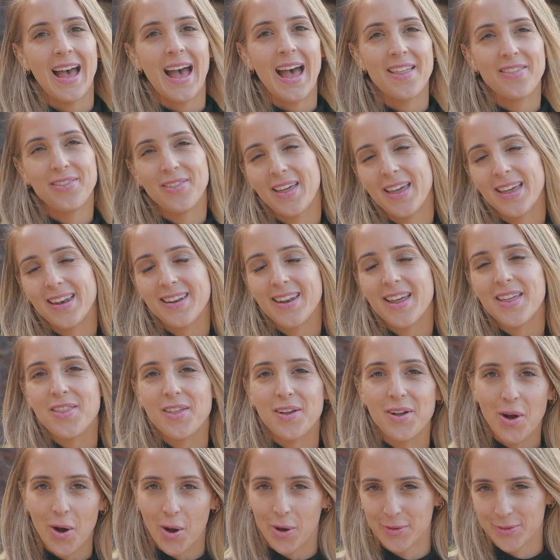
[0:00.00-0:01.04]
And then
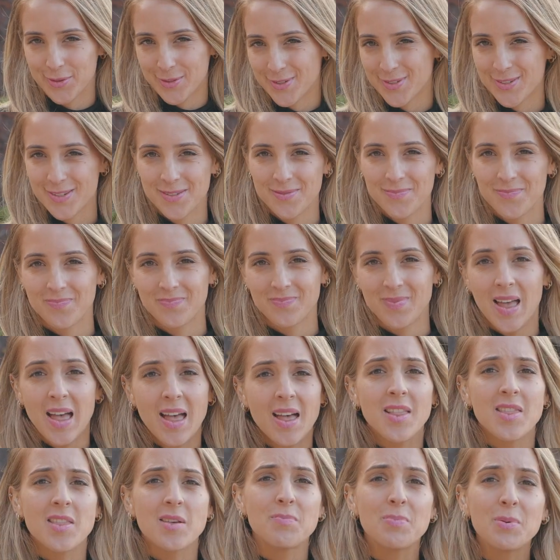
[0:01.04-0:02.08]
the cons.
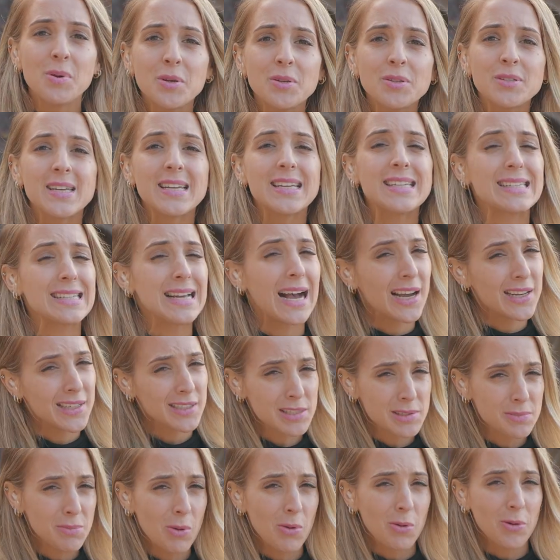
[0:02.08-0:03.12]
The boot is kind of
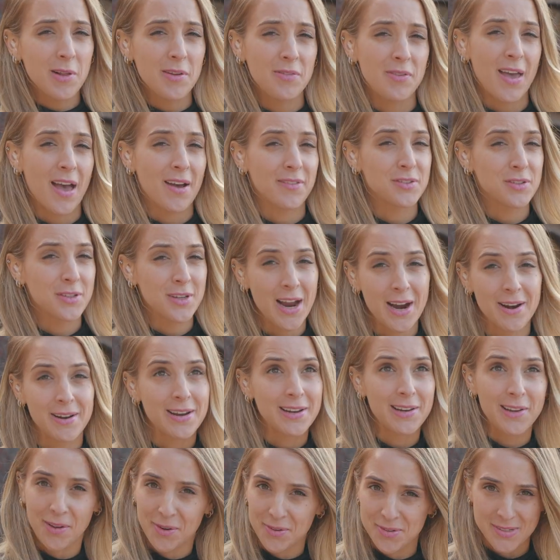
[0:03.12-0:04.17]
small if you have to carry
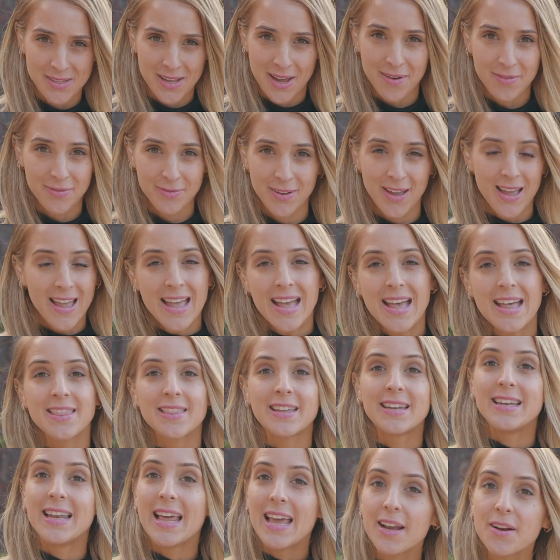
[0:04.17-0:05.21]
a lot of stuff.
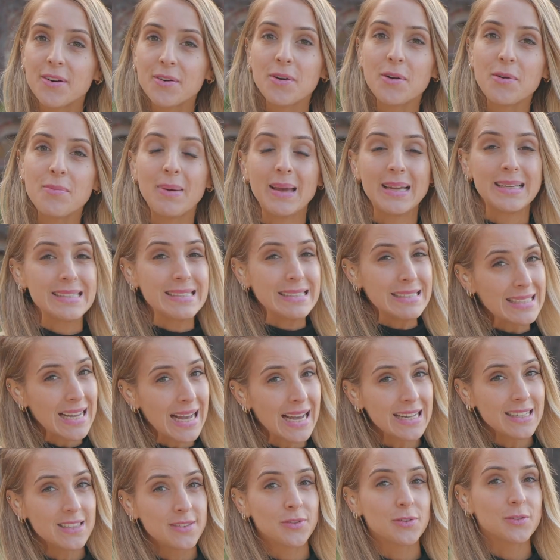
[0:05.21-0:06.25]
The legroom is
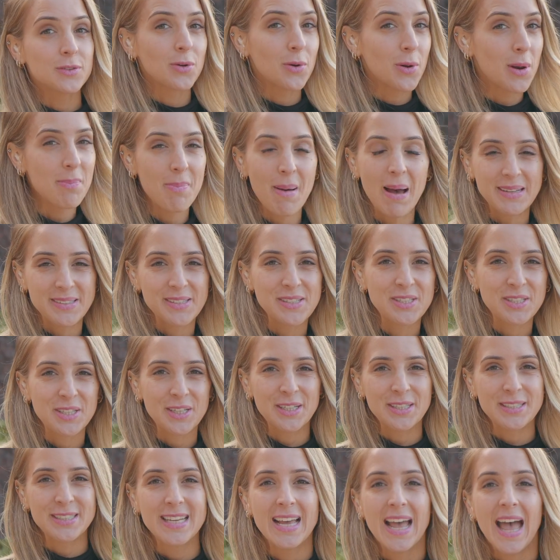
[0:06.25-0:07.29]
tight for taller
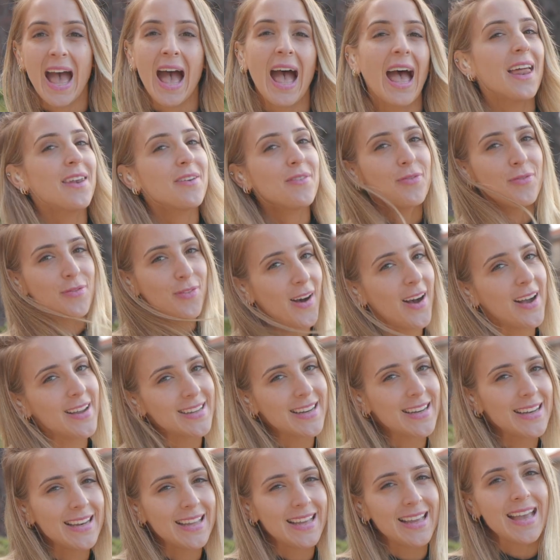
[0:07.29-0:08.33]
passengers, and
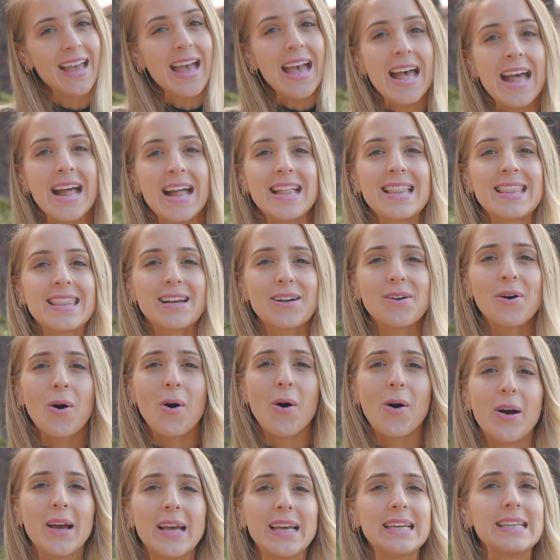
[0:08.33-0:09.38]
finally, the
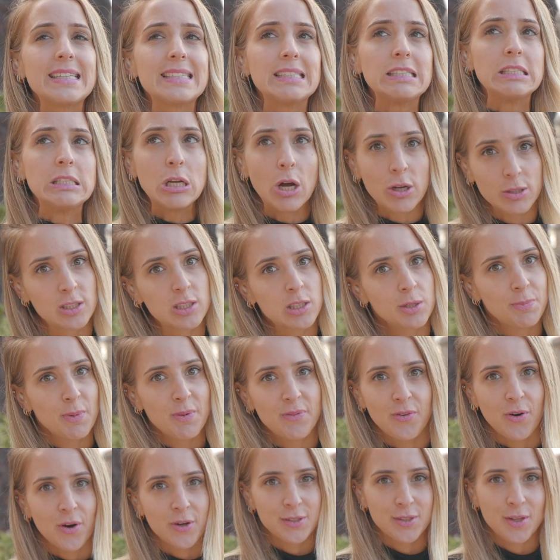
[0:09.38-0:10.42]
car is not super
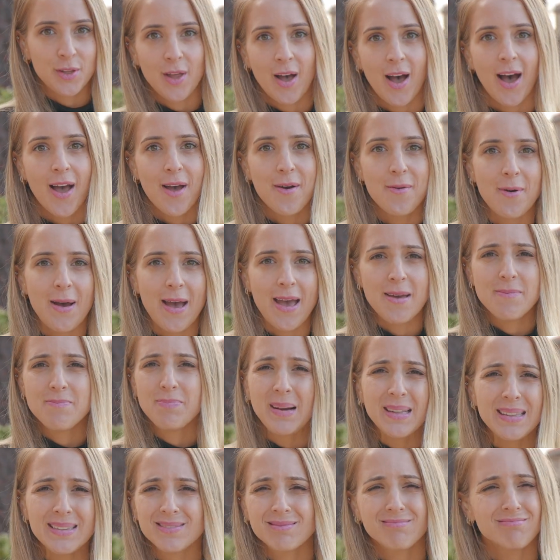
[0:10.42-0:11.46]
fast on the highway,
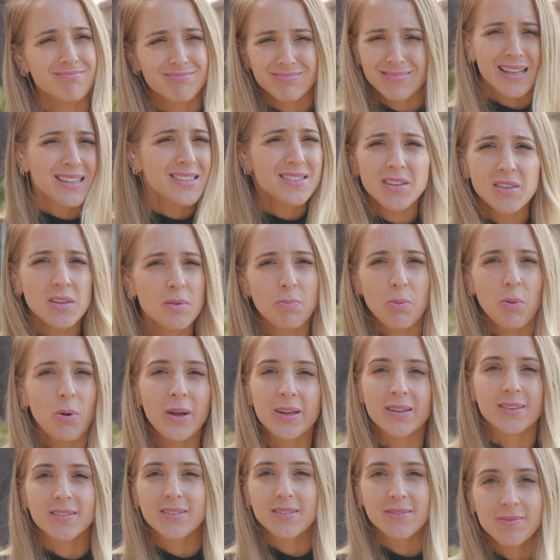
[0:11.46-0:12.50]
but that's not the
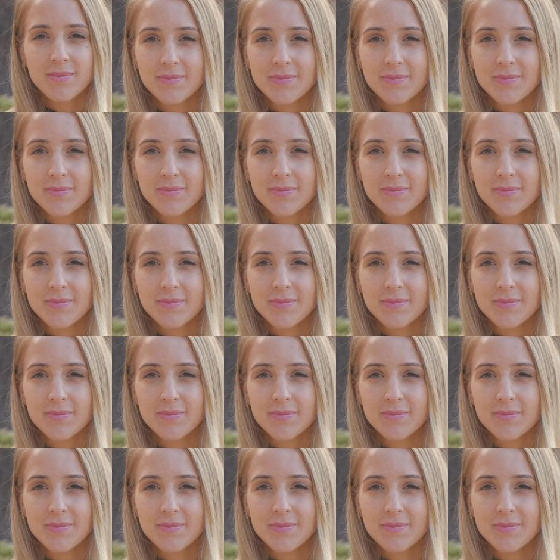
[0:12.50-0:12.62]
point.